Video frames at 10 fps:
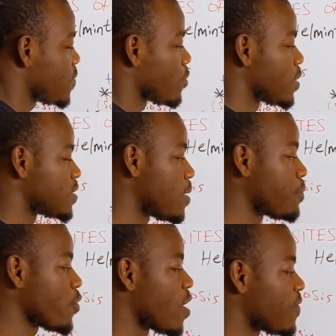for
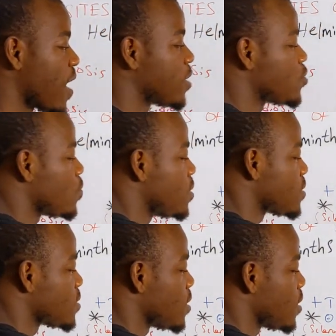example, you have
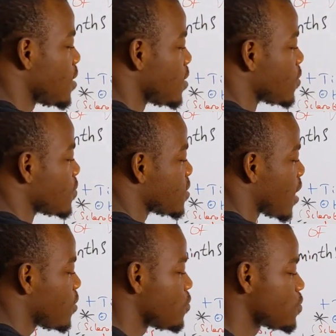Ixodis,
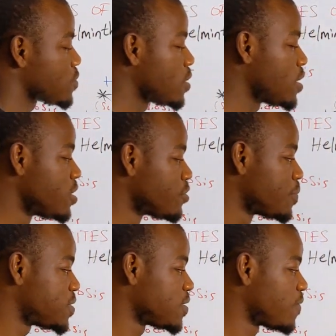Ricinus,
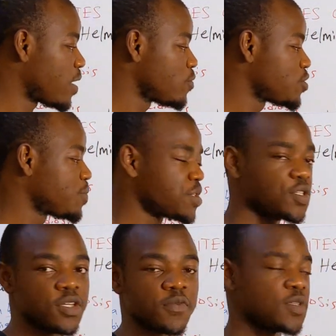Ripicephalus
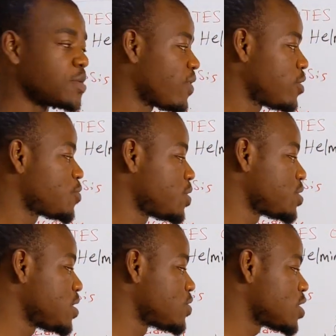species. Ripicephalus
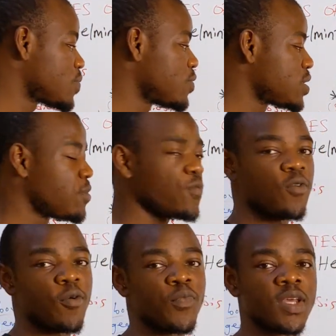species is responsible
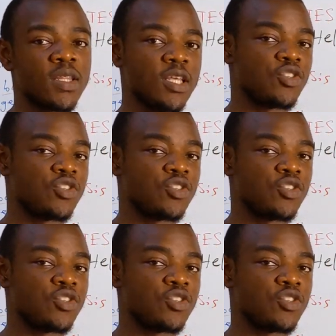for the